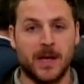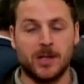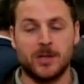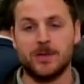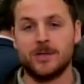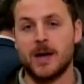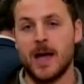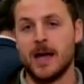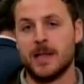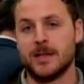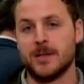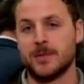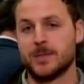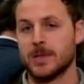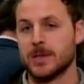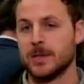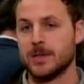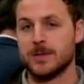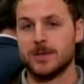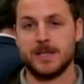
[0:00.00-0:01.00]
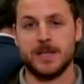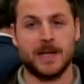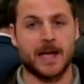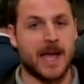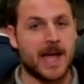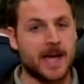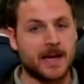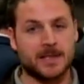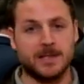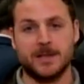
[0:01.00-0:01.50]
Vancouver Island, we're losing
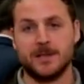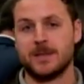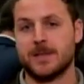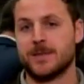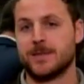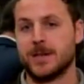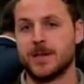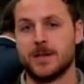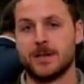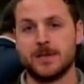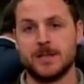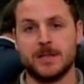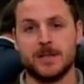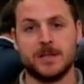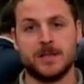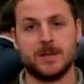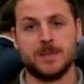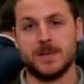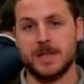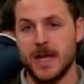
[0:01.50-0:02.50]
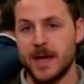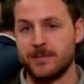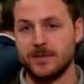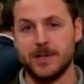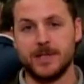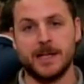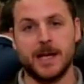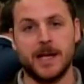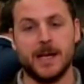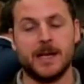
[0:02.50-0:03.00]
hectares of ecosystems
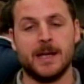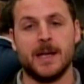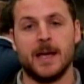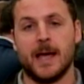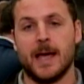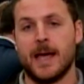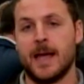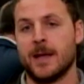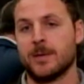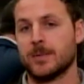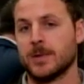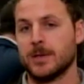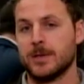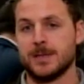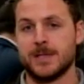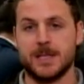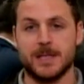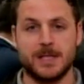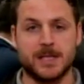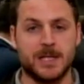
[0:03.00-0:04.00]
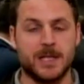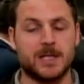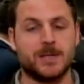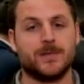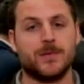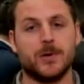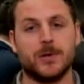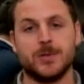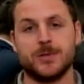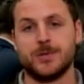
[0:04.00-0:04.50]
every day, and we're losing 6
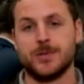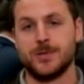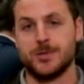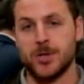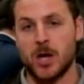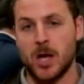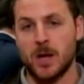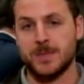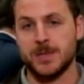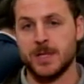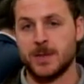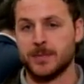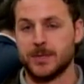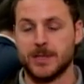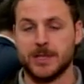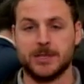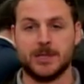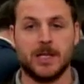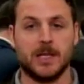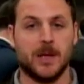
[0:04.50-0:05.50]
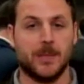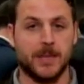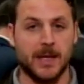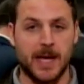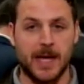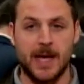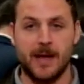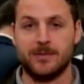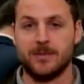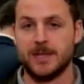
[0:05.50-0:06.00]
forestry jobs in British
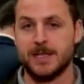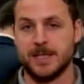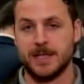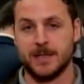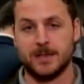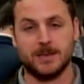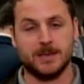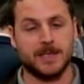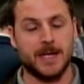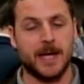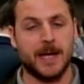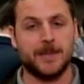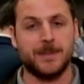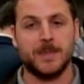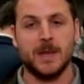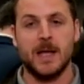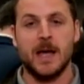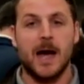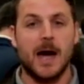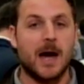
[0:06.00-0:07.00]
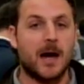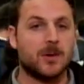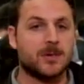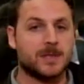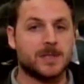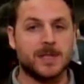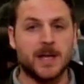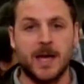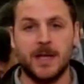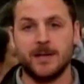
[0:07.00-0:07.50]
Columbia every single day.
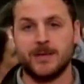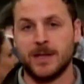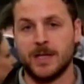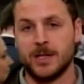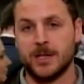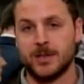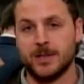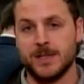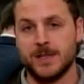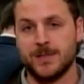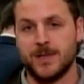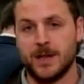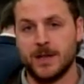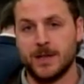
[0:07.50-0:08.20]
Outside of increased